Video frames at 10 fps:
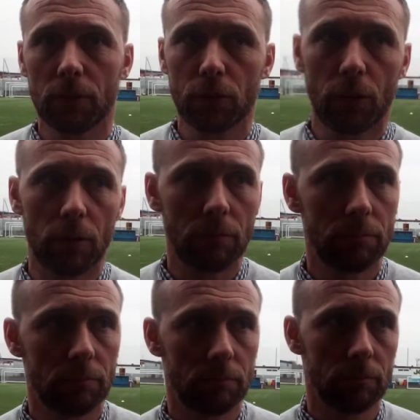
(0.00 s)
so
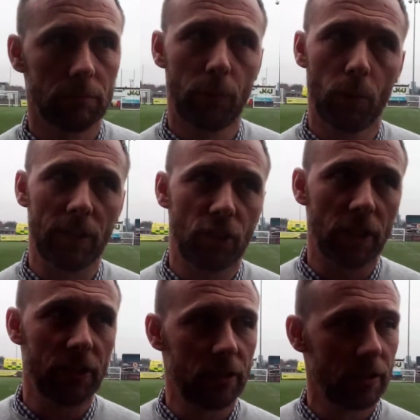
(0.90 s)
no
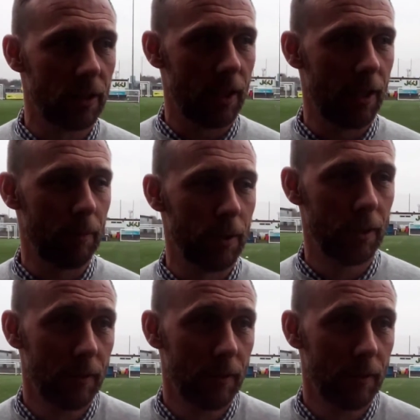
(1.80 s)
injuries, um,